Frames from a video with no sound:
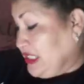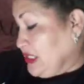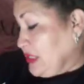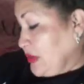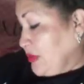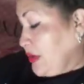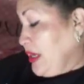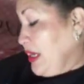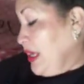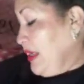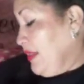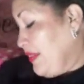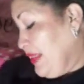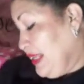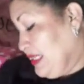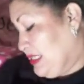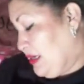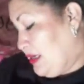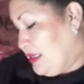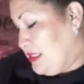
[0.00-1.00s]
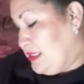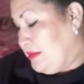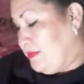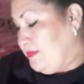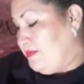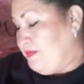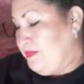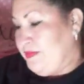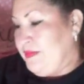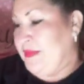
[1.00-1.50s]
So that's awesome.
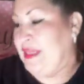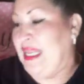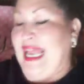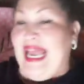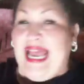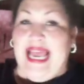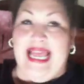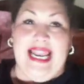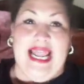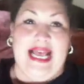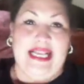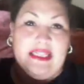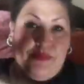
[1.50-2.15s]
And last